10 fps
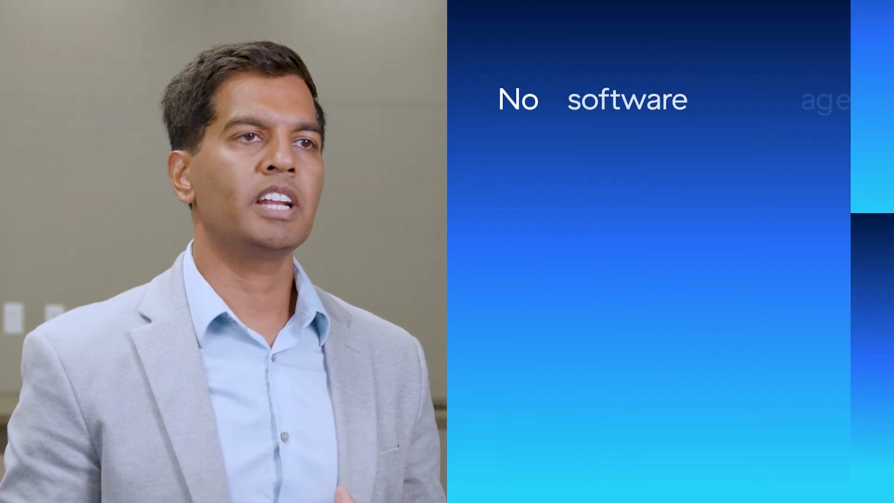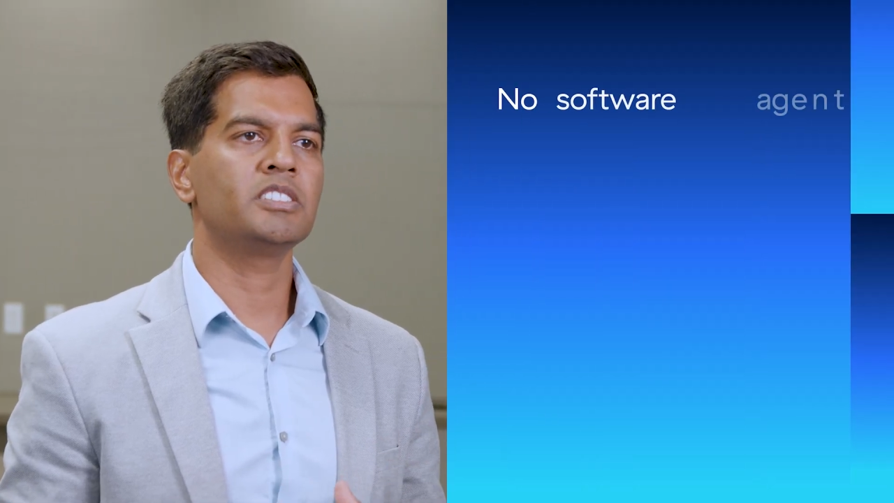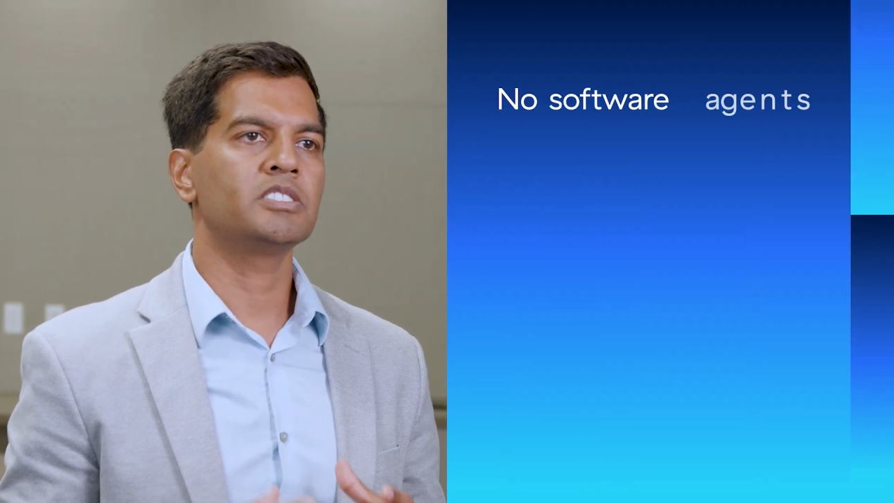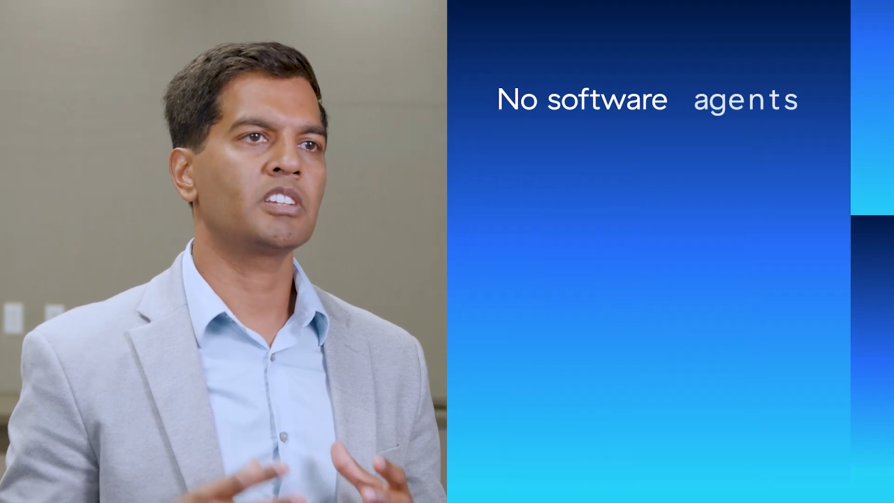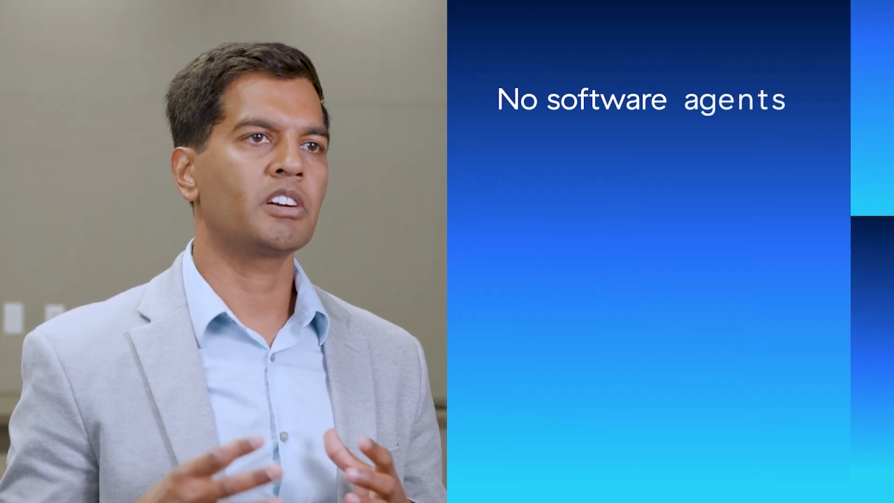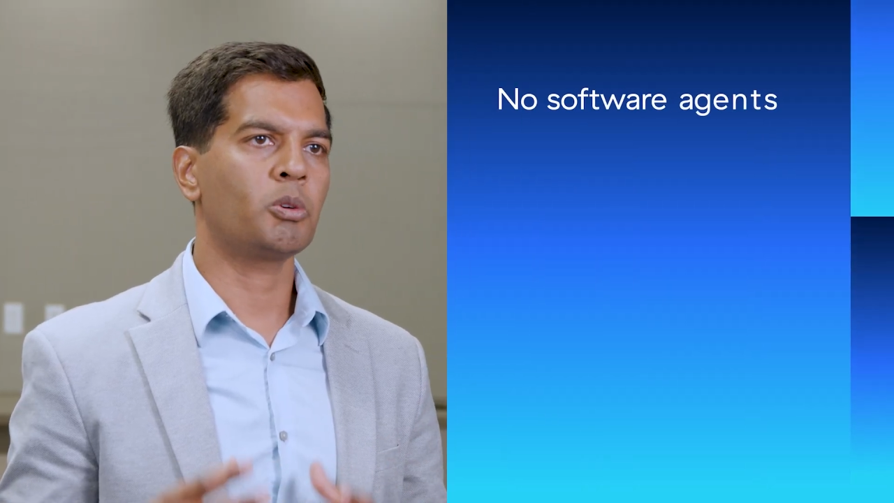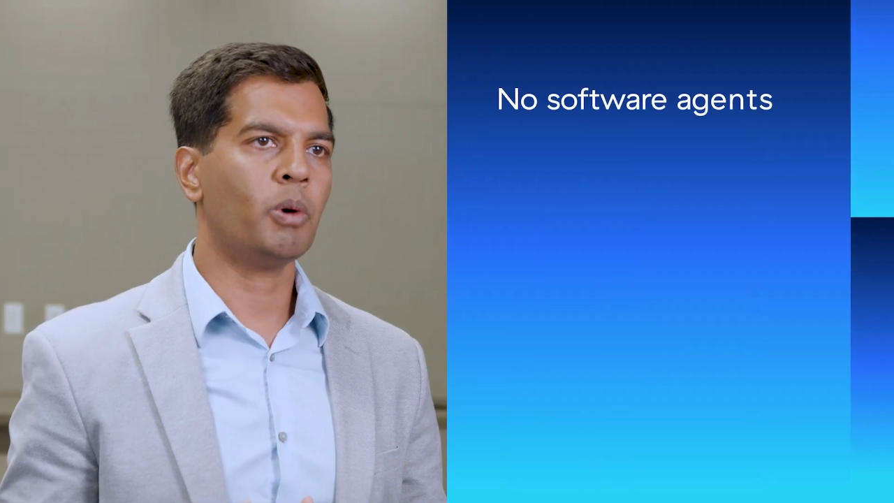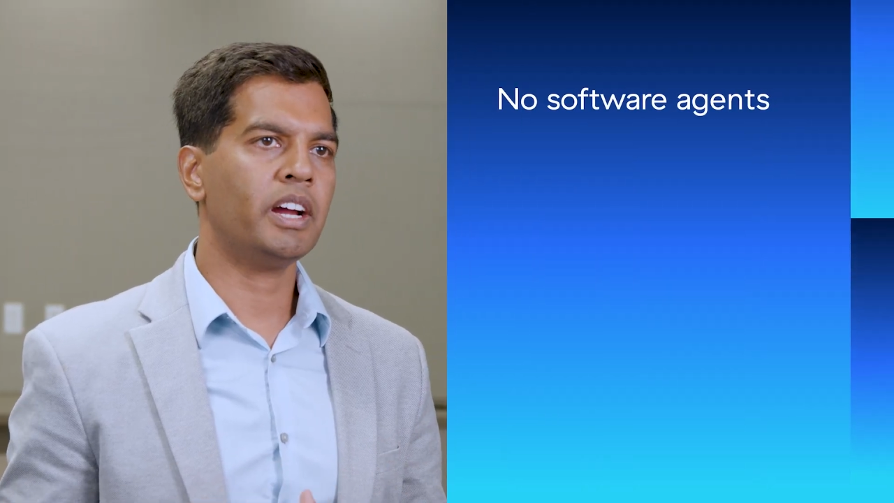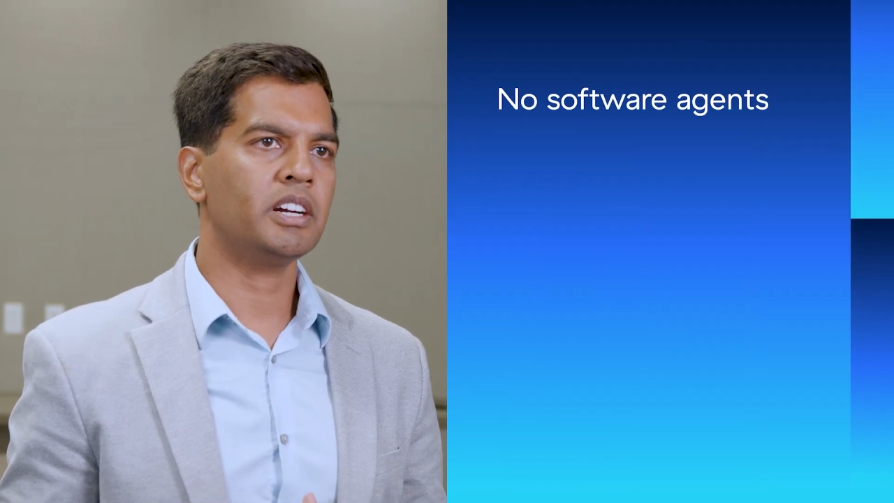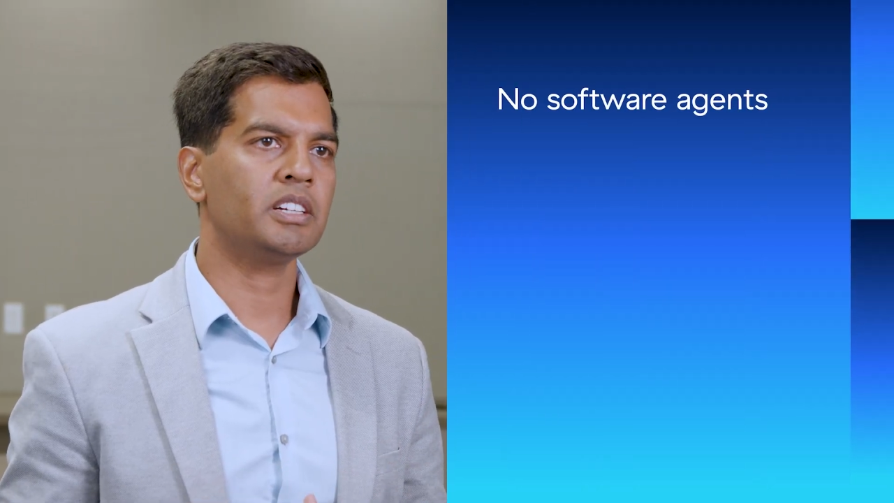agents are
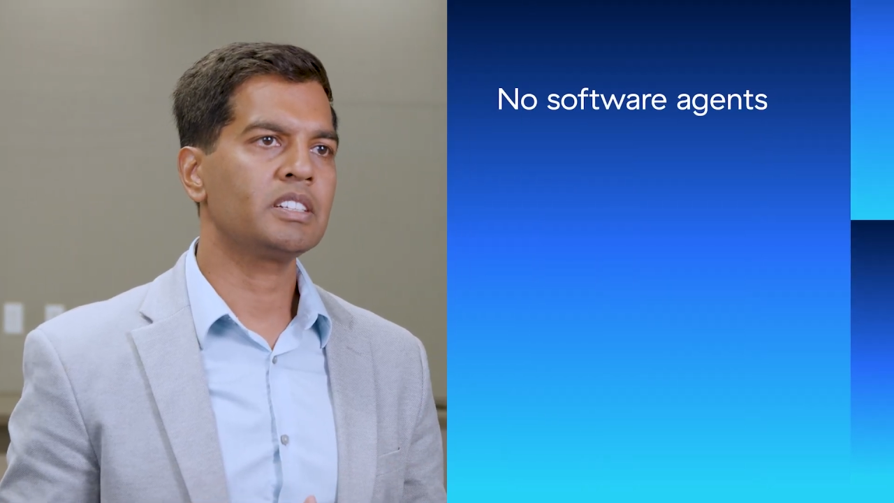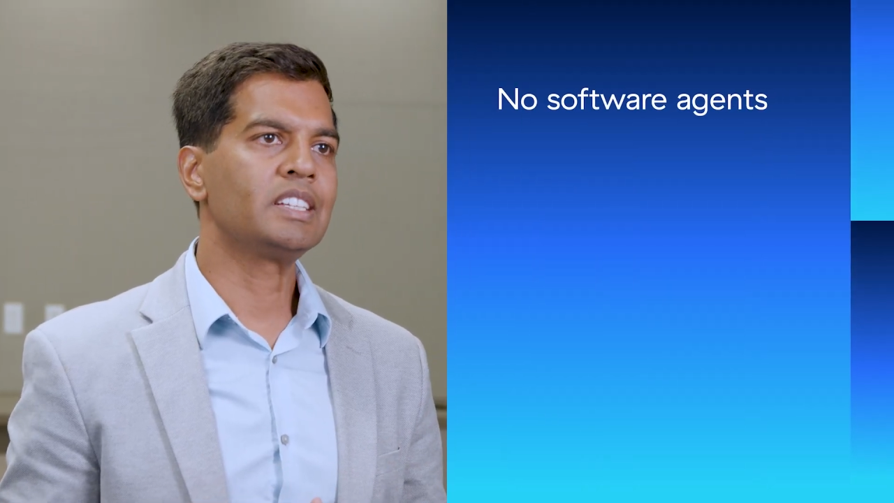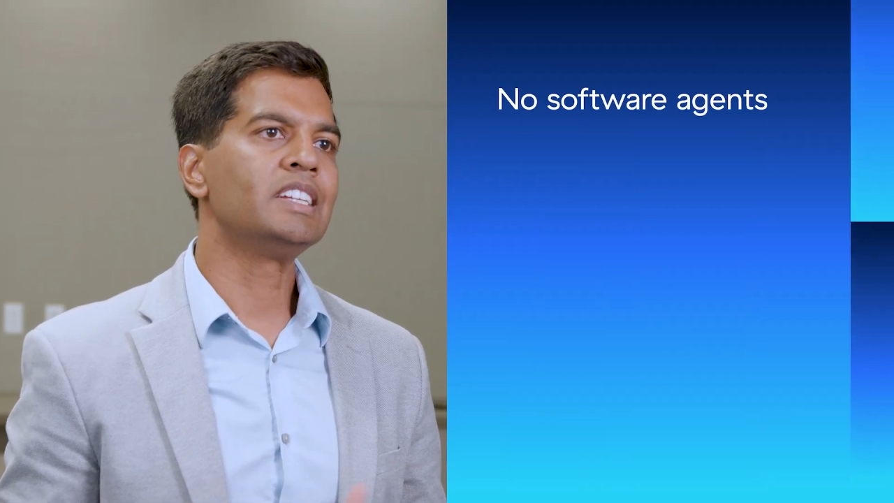required,